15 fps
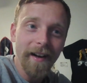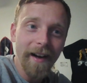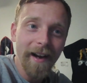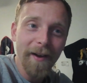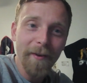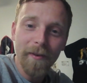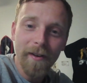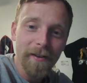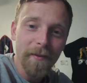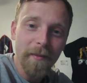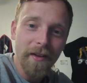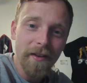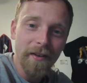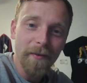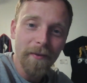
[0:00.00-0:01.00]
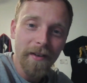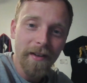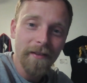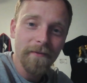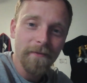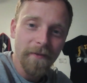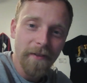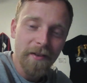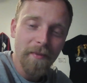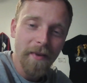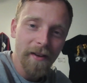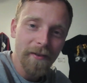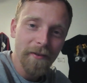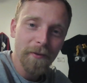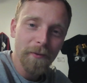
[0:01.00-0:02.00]
I welcome you to read
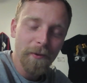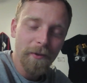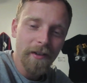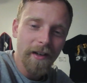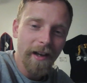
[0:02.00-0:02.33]
Fitzpatrick's War.